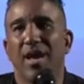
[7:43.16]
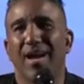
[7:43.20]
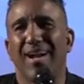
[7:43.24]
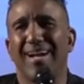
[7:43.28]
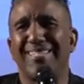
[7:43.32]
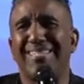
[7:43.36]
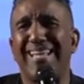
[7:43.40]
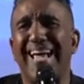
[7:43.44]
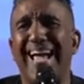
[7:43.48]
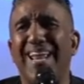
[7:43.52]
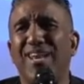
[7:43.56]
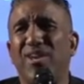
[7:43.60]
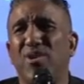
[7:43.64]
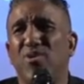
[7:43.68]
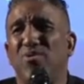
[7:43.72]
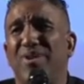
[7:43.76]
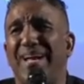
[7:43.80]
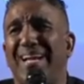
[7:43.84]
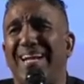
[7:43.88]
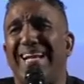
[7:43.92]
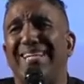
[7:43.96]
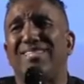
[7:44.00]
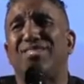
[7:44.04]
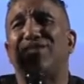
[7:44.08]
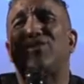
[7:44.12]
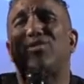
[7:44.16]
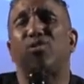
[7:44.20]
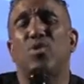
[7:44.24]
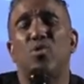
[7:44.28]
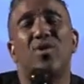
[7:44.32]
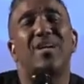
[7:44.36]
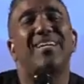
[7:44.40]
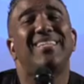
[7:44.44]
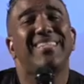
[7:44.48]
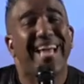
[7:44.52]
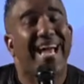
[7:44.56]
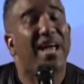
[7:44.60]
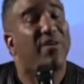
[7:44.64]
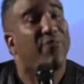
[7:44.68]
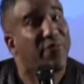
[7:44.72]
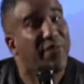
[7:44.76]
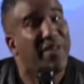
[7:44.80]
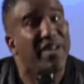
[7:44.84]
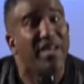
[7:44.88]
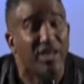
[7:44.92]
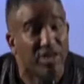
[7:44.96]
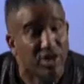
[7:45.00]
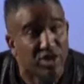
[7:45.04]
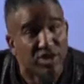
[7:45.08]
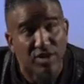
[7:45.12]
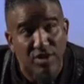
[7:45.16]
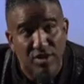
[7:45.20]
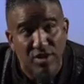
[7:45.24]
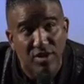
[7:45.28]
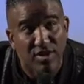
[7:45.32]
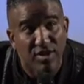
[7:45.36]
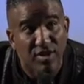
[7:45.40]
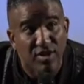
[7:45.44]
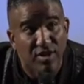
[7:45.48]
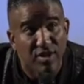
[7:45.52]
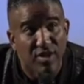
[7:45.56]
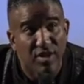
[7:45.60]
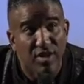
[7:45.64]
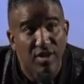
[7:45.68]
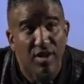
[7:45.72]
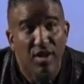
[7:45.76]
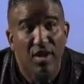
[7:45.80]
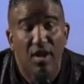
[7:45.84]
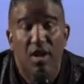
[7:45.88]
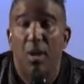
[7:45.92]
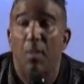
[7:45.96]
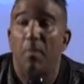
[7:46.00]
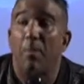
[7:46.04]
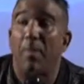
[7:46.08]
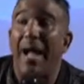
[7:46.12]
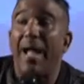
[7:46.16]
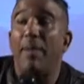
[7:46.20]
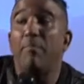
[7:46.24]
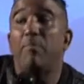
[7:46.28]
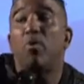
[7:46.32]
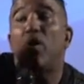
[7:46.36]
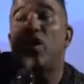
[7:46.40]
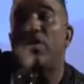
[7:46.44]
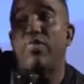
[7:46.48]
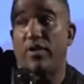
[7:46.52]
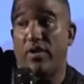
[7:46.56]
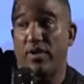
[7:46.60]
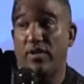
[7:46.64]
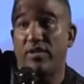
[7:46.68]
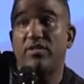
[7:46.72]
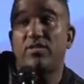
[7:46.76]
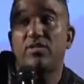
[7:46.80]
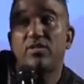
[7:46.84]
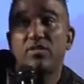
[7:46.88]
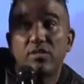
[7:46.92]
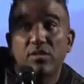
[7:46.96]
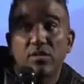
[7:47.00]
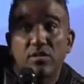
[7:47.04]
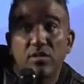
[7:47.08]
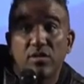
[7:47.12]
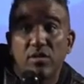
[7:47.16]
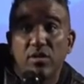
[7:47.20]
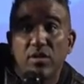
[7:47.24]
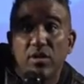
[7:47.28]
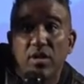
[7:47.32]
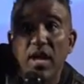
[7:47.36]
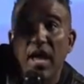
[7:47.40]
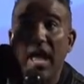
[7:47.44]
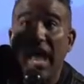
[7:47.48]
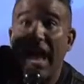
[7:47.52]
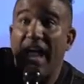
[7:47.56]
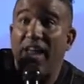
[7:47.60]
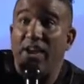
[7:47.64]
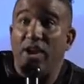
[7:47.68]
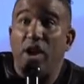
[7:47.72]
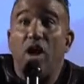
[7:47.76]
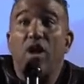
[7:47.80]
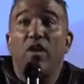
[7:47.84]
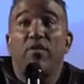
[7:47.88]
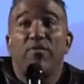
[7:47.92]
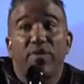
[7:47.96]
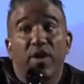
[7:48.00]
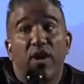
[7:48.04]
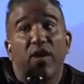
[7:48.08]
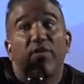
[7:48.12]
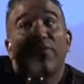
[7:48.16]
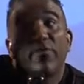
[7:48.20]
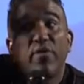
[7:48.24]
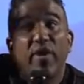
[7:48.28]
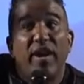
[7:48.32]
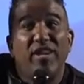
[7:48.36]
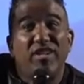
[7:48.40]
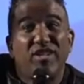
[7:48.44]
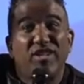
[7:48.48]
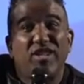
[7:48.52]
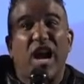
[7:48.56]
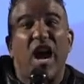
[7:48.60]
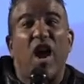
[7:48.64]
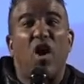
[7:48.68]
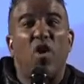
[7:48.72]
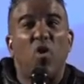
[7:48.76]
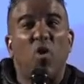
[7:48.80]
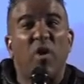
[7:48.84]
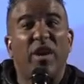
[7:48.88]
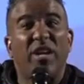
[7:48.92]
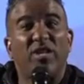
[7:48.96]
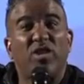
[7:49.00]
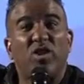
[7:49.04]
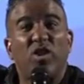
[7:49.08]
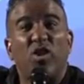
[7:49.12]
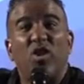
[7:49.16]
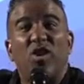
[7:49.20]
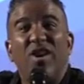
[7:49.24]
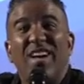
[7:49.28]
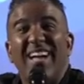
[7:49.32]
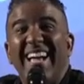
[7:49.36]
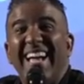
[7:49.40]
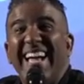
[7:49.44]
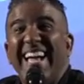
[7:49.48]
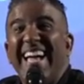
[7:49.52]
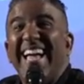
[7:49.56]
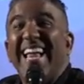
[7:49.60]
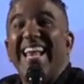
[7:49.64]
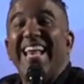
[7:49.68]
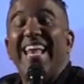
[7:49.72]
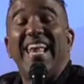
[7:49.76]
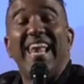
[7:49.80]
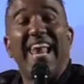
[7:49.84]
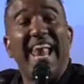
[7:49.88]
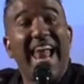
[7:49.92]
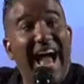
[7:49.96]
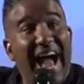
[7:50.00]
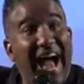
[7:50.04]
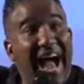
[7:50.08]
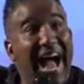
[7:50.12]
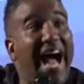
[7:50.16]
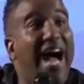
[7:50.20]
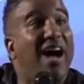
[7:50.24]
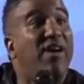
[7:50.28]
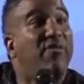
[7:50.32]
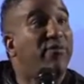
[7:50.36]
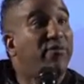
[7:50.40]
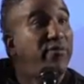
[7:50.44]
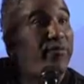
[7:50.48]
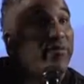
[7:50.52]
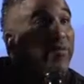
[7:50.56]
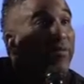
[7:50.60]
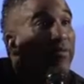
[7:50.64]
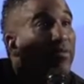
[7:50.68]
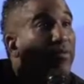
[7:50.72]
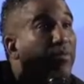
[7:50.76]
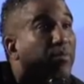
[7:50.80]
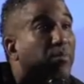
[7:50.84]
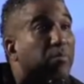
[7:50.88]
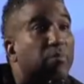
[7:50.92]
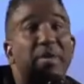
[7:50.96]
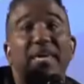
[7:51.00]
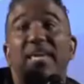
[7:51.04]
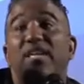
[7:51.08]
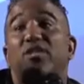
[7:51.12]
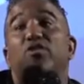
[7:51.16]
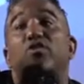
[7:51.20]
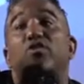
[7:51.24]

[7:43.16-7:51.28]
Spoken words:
Because I knew that as soon as I finish, my brothers and all of their friends are going to laugh me